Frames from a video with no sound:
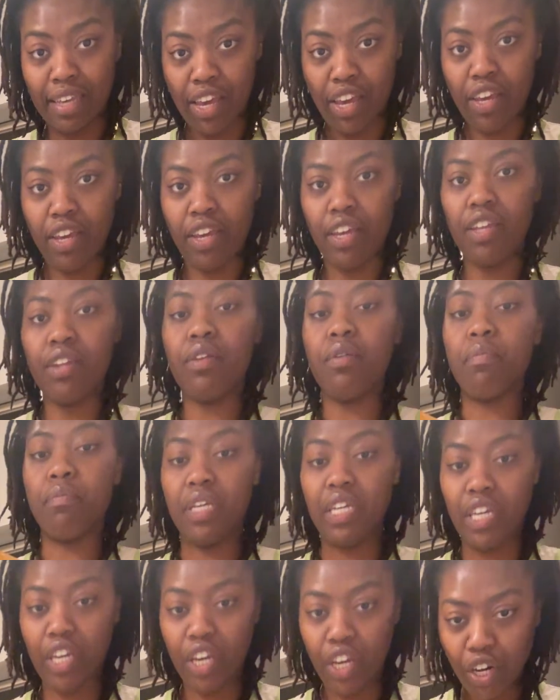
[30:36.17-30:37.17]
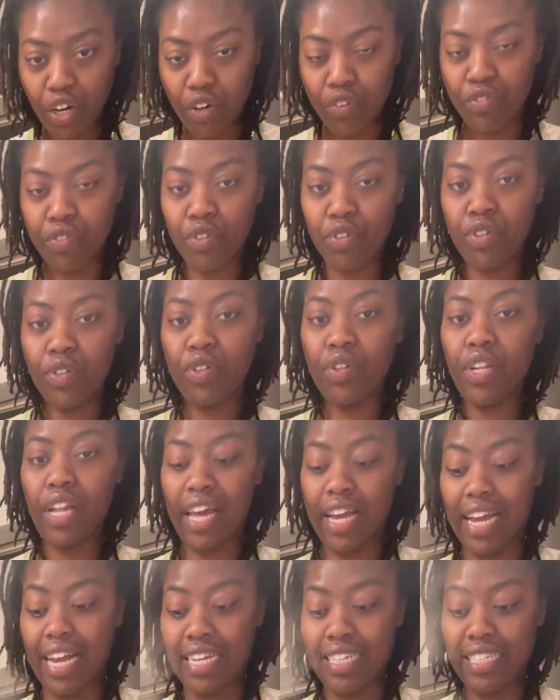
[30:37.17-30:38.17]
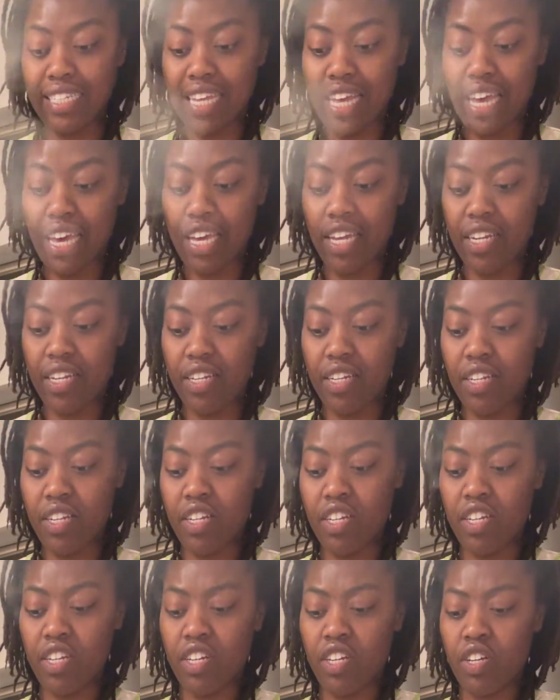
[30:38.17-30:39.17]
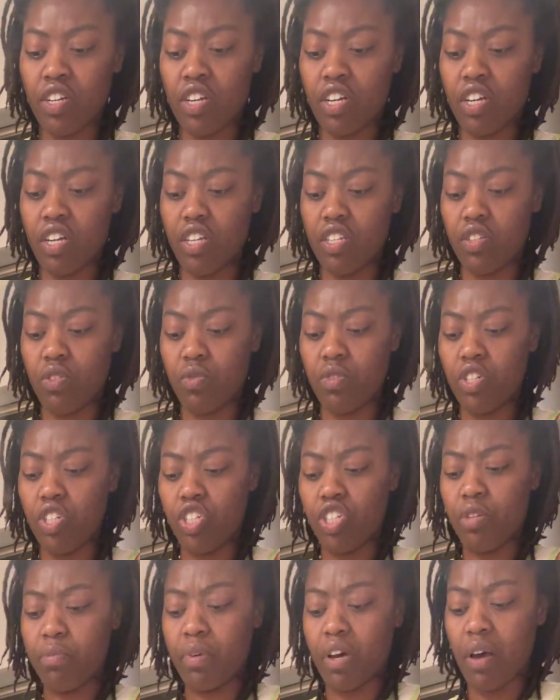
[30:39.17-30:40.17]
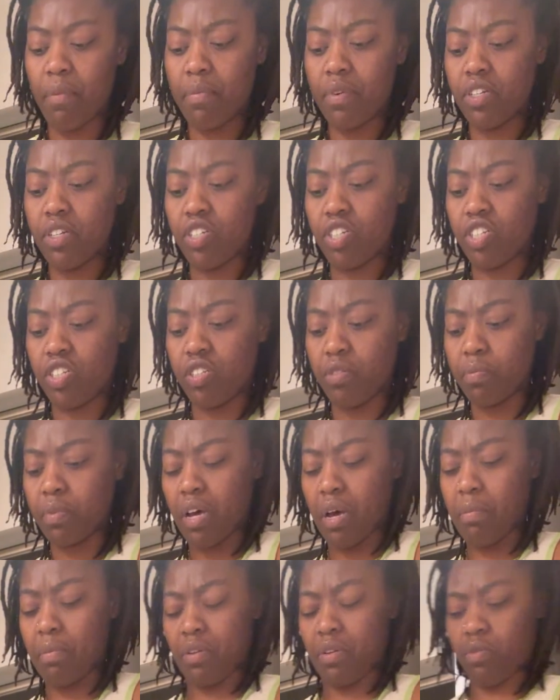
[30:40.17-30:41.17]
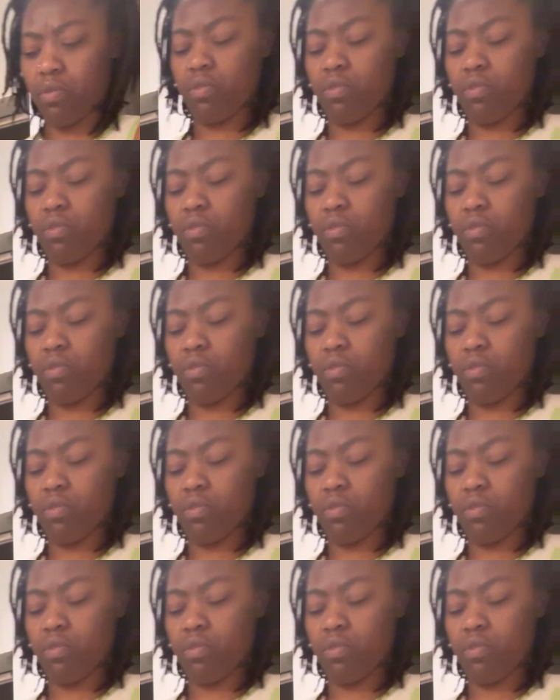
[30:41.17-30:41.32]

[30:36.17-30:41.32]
And be careful, like I said, because when she's popping, she's popping.